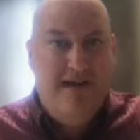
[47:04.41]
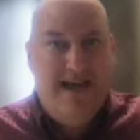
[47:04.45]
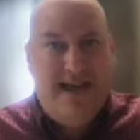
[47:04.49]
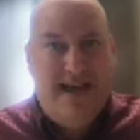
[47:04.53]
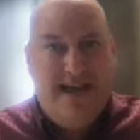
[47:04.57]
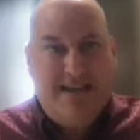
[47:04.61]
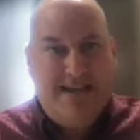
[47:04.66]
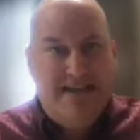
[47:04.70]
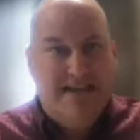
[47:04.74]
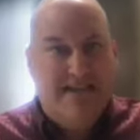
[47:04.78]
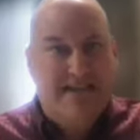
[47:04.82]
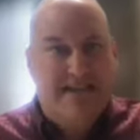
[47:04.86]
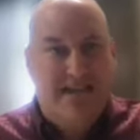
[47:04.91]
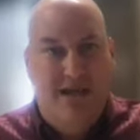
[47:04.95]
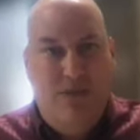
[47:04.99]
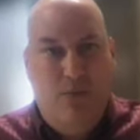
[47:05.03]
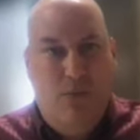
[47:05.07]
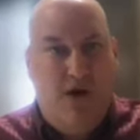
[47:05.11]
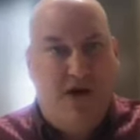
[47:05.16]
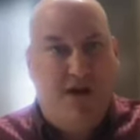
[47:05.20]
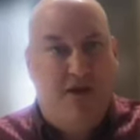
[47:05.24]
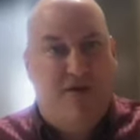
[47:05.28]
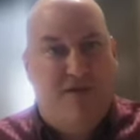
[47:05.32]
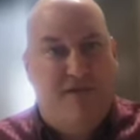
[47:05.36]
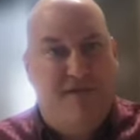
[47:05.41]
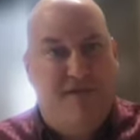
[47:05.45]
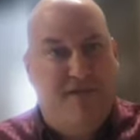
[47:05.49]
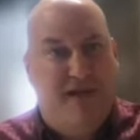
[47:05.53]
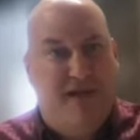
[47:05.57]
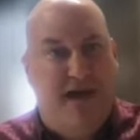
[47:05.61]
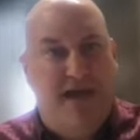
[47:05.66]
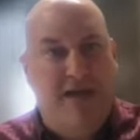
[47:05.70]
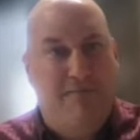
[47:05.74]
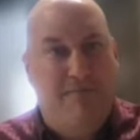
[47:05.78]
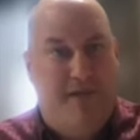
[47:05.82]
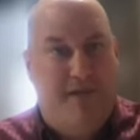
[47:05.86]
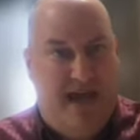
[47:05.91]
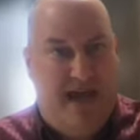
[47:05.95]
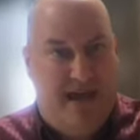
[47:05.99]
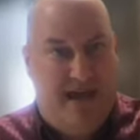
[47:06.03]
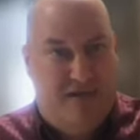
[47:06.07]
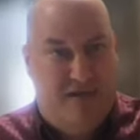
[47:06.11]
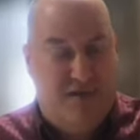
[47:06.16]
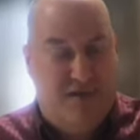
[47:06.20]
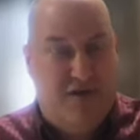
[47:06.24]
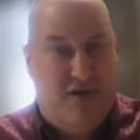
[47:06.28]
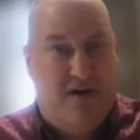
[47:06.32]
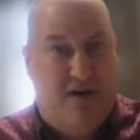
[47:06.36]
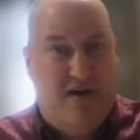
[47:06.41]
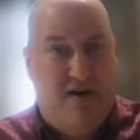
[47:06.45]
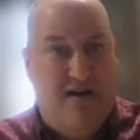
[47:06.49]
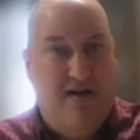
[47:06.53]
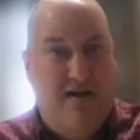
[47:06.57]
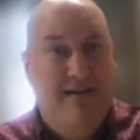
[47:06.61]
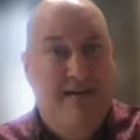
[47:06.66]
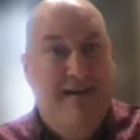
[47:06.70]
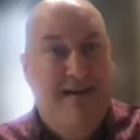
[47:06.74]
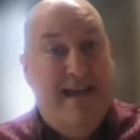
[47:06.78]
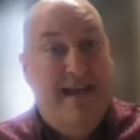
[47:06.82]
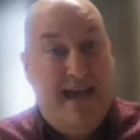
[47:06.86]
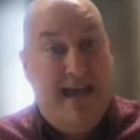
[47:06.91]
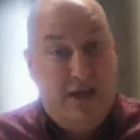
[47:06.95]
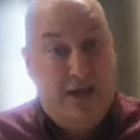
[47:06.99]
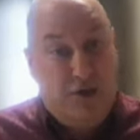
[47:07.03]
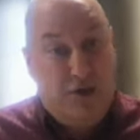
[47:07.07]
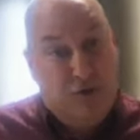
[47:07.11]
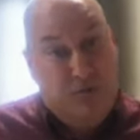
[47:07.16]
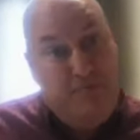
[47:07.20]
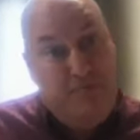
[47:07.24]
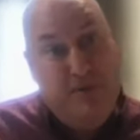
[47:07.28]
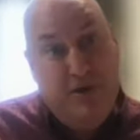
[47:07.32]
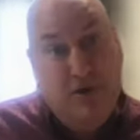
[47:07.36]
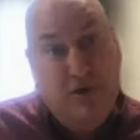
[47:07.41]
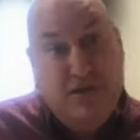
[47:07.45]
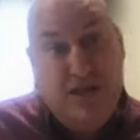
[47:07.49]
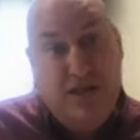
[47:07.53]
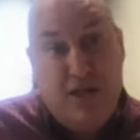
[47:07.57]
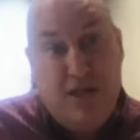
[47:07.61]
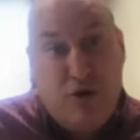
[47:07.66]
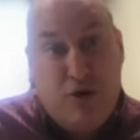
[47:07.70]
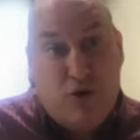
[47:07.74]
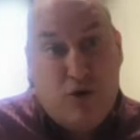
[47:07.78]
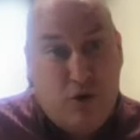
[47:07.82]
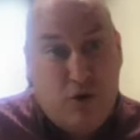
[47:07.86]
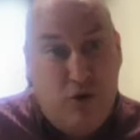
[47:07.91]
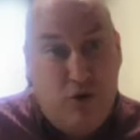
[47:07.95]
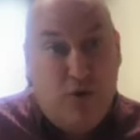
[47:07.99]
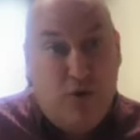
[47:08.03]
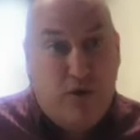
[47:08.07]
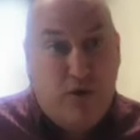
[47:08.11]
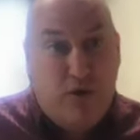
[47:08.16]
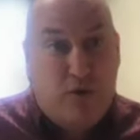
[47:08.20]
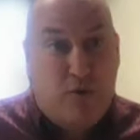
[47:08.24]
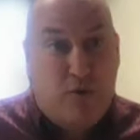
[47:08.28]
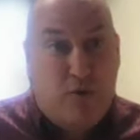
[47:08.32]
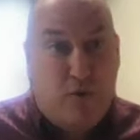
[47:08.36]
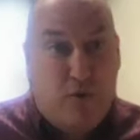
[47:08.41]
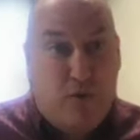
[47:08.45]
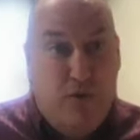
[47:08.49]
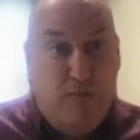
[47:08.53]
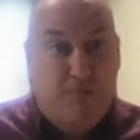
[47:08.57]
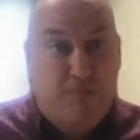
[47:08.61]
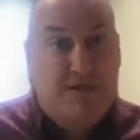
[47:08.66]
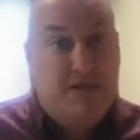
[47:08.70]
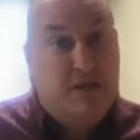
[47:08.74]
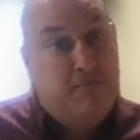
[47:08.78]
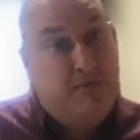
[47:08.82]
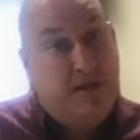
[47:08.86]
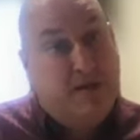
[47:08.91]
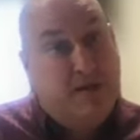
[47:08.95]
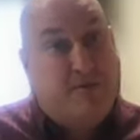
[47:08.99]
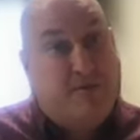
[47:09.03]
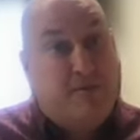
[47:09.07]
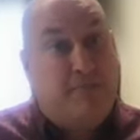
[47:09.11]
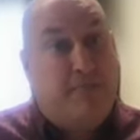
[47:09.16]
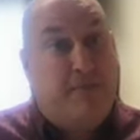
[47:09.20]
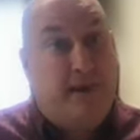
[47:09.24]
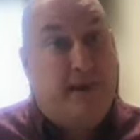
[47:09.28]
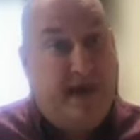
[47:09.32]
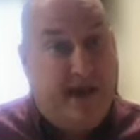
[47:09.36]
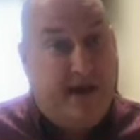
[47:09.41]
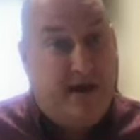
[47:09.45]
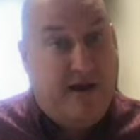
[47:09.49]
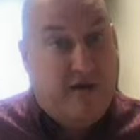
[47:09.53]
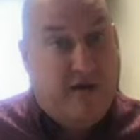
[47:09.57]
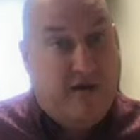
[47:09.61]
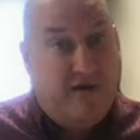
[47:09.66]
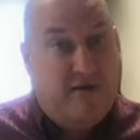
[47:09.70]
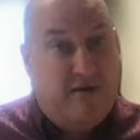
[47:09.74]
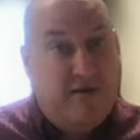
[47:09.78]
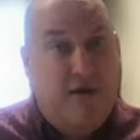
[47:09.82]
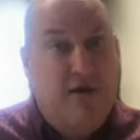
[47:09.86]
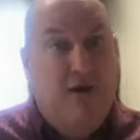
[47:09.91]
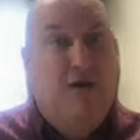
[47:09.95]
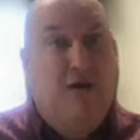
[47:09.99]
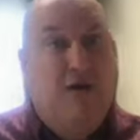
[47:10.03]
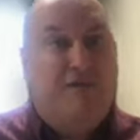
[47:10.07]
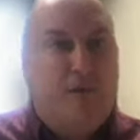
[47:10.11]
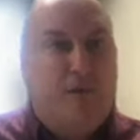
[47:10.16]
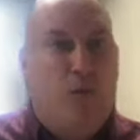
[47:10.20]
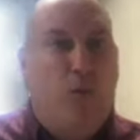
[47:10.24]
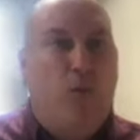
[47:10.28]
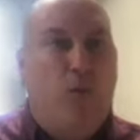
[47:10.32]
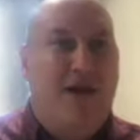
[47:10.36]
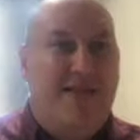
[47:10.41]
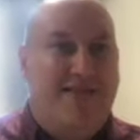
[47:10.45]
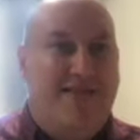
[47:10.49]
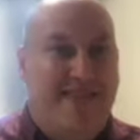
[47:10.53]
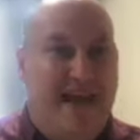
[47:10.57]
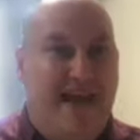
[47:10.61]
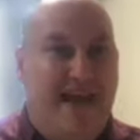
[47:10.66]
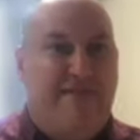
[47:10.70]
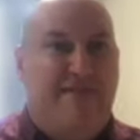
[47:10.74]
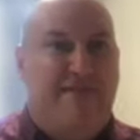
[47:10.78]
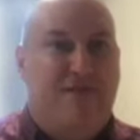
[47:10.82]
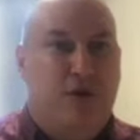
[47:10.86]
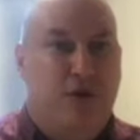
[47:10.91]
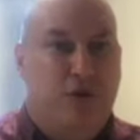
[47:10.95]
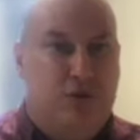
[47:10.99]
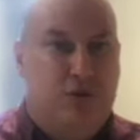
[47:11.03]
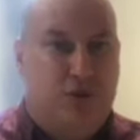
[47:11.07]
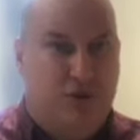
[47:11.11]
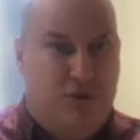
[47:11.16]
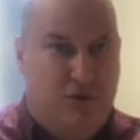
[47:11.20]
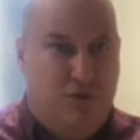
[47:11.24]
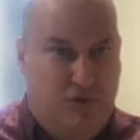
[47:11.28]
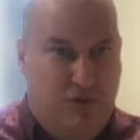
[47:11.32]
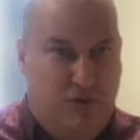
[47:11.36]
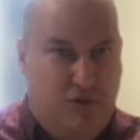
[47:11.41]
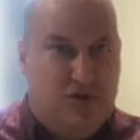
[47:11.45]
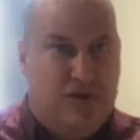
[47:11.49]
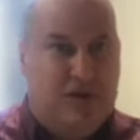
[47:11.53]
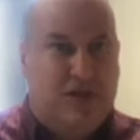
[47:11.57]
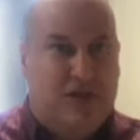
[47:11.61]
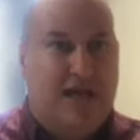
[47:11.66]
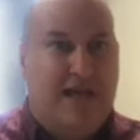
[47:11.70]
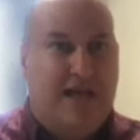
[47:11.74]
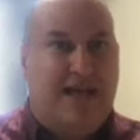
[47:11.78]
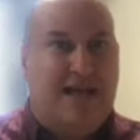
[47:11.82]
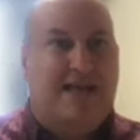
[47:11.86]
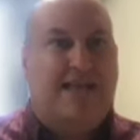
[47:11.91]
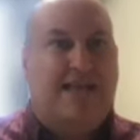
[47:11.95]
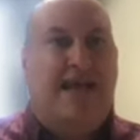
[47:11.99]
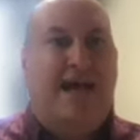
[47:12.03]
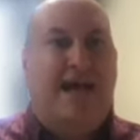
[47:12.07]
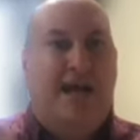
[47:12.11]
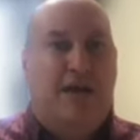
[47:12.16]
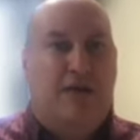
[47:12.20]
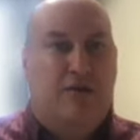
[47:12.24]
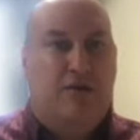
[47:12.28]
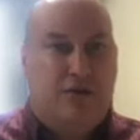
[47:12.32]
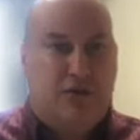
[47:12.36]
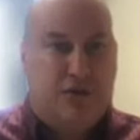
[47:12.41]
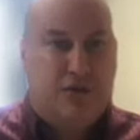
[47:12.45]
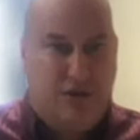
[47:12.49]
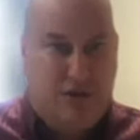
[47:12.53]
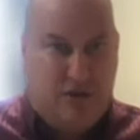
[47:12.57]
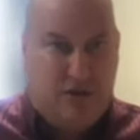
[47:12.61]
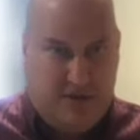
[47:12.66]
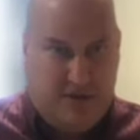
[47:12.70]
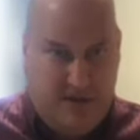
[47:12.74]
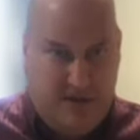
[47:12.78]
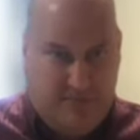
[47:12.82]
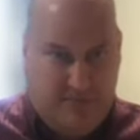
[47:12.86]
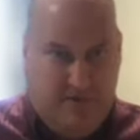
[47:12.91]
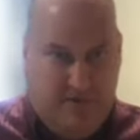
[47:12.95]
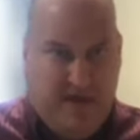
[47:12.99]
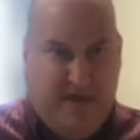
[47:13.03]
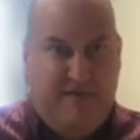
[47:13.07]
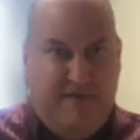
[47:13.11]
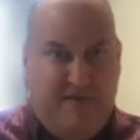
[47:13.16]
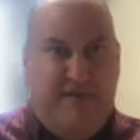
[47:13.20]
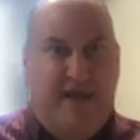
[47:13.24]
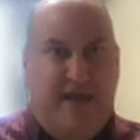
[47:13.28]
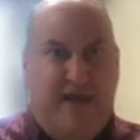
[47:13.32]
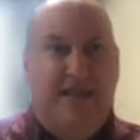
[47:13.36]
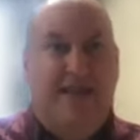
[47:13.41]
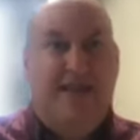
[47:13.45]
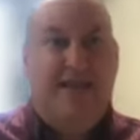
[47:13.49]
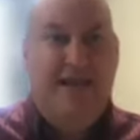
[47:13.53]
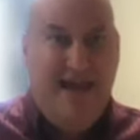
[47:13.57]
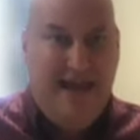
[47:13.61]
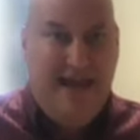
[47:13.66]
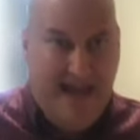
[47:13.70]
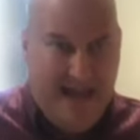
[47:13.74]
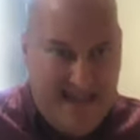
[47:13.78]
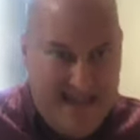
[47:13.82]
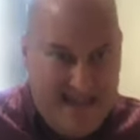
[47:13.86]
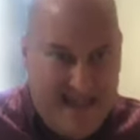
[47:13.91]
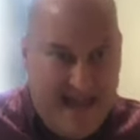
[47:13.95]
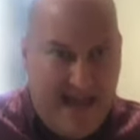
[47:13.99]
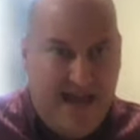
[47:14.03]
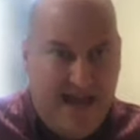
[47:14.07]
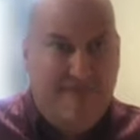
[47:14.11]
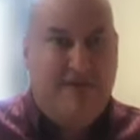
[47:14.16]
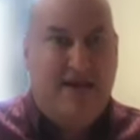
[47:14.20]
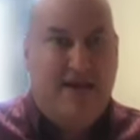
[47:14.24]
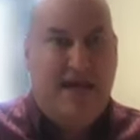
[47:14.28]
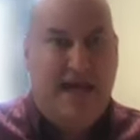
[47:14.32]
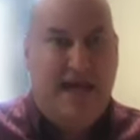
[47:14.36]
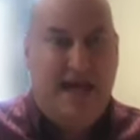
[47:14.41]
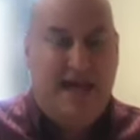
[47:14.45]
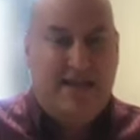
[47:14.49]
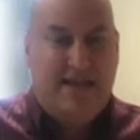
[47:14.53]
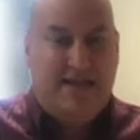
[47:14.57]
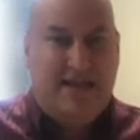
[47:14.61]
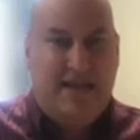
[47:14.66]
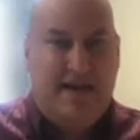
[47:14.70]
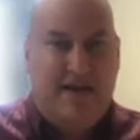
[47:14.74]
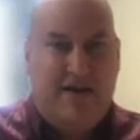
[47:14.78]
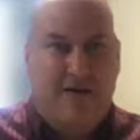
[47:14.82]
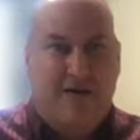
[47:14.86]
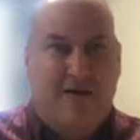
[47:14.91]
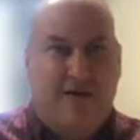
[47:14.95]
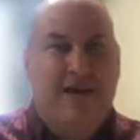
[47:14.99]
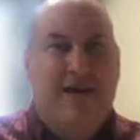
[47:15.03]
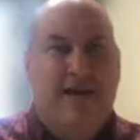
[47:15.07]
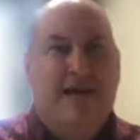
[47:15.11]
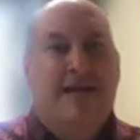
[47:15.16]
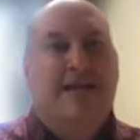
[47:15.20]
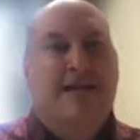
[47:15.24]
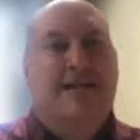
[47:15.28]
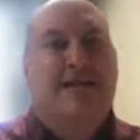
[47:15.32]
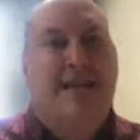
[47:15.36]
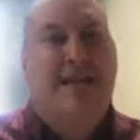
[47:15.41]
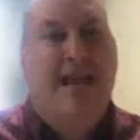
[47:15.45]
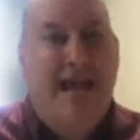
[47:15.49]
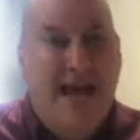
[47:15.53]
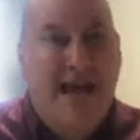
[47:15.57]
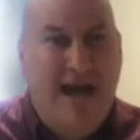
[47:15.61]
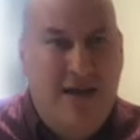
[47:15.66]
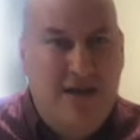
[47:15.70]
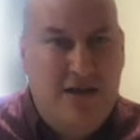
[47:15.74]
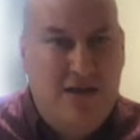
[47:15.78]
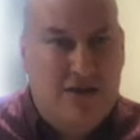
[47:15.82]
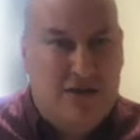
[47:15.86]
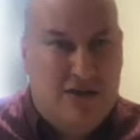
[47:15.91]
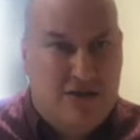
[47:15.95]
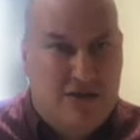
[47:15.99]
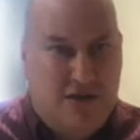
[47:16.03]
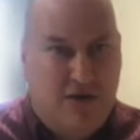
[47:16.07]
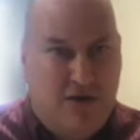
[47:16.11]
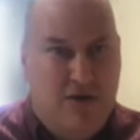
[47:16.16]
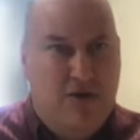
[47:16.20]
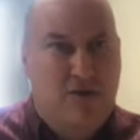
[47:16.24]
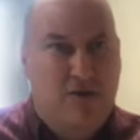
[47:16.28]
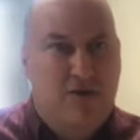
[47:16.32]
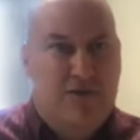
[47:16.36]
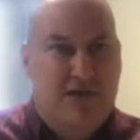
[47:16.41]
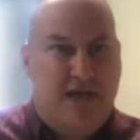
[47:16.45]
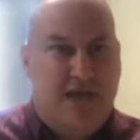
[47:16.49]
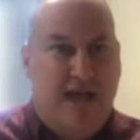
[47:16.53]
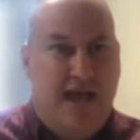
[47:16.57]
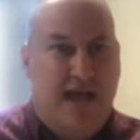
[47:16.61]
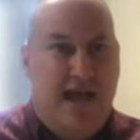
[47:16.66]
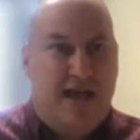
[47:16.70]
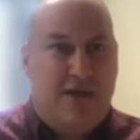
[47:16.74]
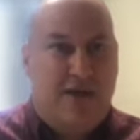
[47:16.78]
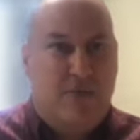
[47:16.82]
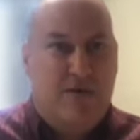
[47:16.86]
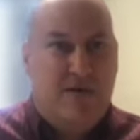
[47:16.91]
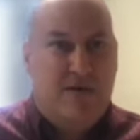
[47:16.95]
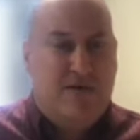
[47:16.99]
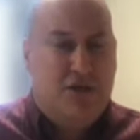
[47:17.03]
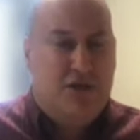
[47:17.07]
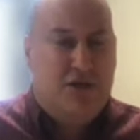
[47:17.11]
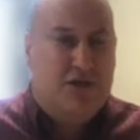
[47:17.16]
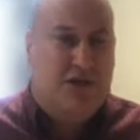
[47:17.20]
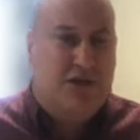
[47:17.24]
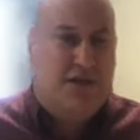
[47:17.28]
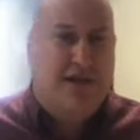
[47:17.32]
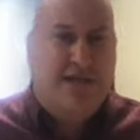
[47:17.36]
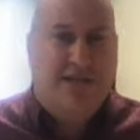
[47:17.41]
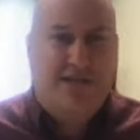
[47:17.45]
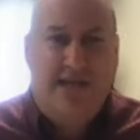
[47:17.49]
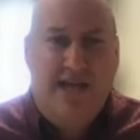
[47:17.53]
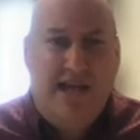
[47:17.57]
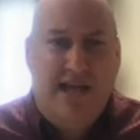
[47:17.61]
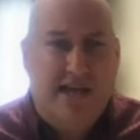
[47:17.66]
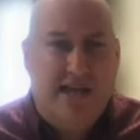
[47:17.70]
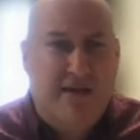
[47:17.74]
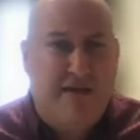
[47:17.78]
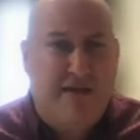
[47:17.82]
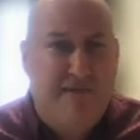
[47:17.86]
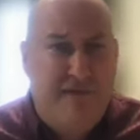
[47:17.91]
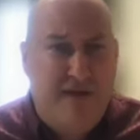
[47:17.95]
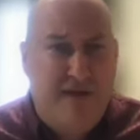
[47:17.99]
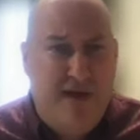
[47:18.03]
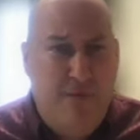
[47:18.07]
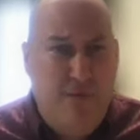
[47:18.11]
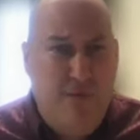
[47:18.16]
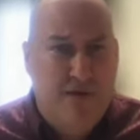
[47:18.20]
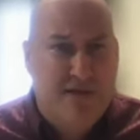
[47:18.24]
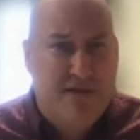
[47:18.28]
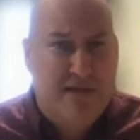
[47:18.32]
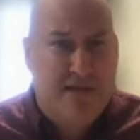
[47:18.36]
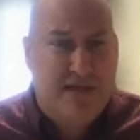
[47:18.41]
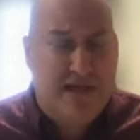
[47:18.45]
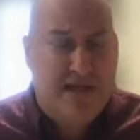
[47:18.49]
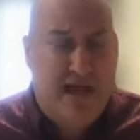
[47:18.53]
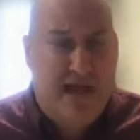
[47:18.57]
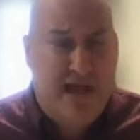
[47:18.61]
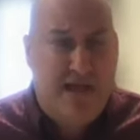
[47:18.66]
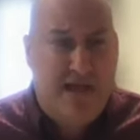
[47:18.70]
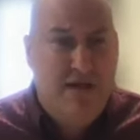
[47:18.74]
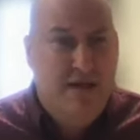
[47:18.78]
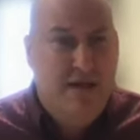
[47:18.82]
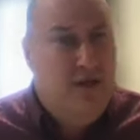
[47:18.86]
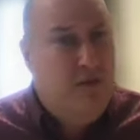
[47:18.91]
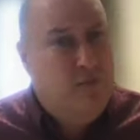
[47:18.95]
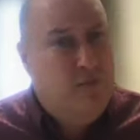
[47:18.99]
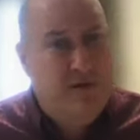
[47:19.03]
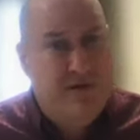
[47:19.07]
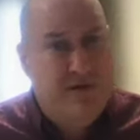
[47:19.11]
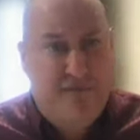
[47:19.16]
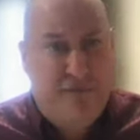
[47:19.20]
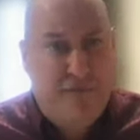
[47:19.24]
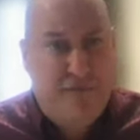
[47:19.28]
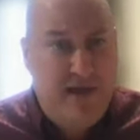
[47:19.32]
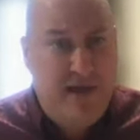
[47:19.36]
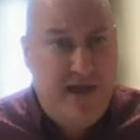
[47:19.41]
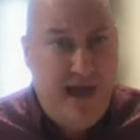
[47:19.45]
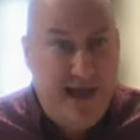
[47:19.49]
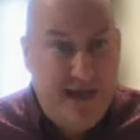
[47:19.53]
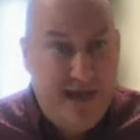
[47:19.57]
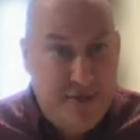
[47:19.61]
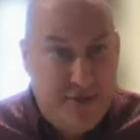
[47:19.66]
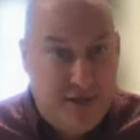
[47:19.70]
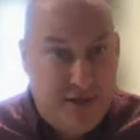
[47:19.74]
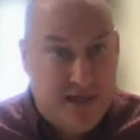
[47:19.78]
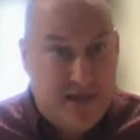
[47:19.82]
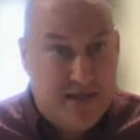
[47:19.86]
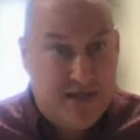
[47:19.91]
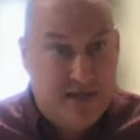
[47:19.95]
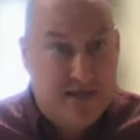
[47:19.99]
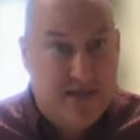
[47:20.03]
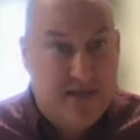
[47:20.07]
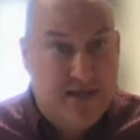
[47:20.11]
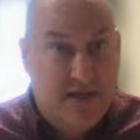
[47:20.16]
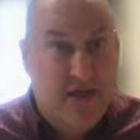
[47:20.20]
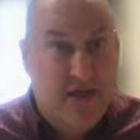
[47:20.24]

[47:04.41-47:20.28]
and you see what your flight paths are, and you're building your core group to be prepared for what that future looks like and how you start to pivot and navigate there, now you start using acquisition, as the NFL would say, with free agents.